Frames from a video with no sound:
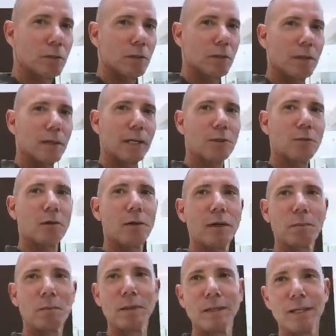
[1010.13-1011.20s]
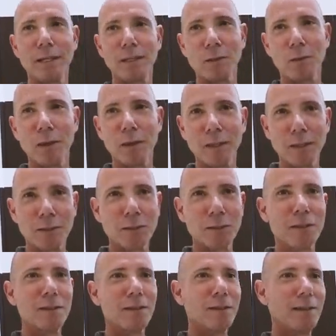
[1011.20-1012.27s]
your electronic bidet toilets,
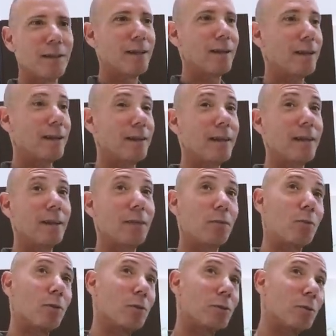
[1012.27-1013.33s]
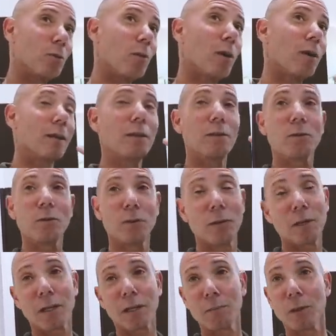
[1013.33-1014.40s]
and then of course you walk into, you're
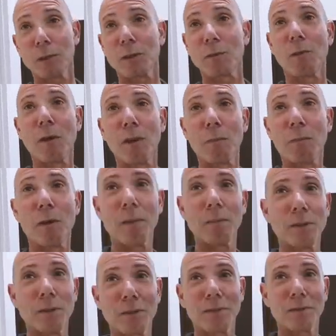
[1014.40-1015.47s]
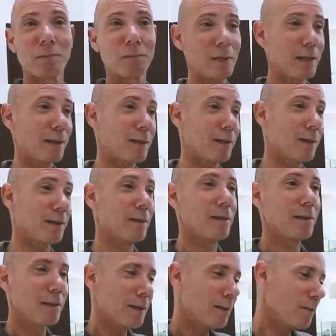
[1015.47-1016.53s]
talking about small apartments being
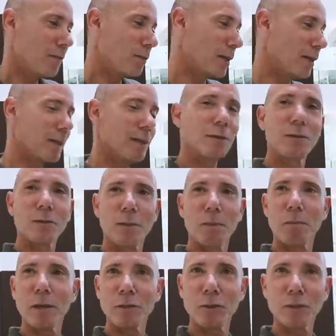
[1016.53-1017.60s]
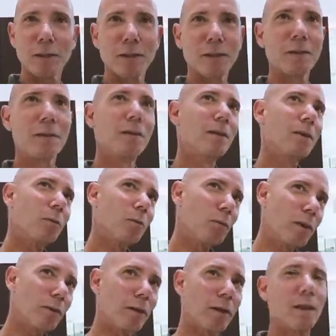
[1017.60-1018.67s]
fitting into the budget here.
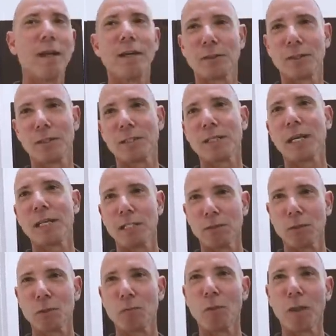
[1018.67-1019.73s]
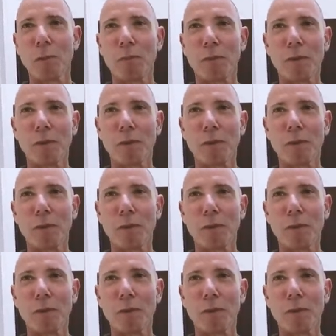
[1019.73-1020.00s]
We have a closet the size of a small